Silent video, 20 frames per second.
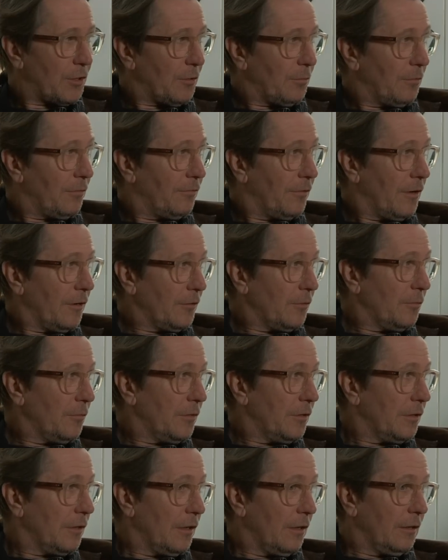supervisor
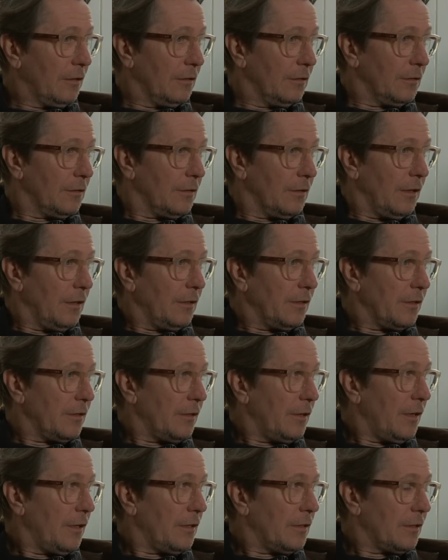would say,
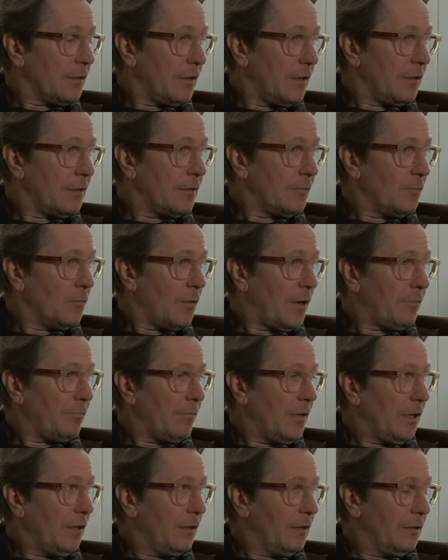it's, it's, it's one
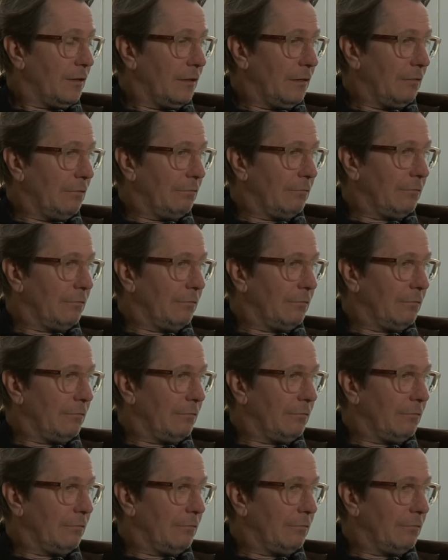minute and